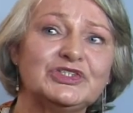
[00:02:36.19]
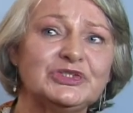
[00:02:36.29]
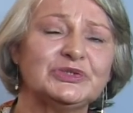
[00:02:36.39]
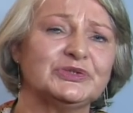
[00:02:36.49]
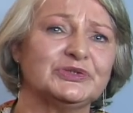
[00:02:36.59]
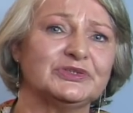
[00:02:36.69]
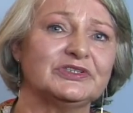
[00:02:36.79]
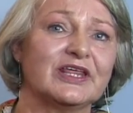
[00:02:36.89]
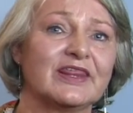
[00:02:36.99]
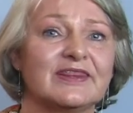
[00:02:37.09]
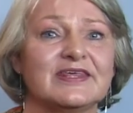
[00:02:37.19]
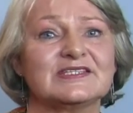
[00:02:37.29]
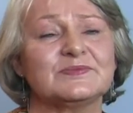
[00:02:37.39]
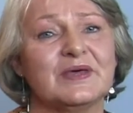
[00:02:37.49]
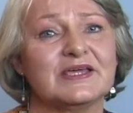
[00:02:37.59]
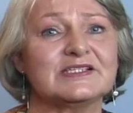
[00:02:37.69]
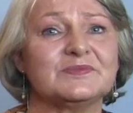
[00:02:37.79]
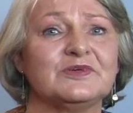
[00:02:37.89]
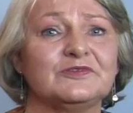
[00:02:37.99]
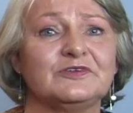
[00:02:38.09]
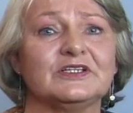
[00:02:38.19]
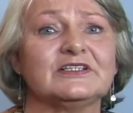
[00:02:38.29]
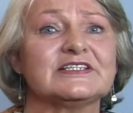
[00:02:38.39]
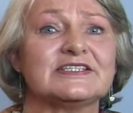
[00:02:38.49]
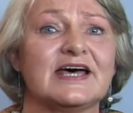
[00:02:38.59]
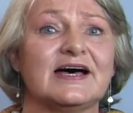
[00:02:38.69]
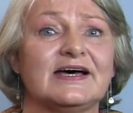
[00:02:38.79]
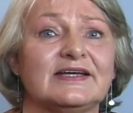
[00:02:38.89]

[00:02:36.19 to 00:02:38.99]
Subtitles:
Two, this makes me feel sad.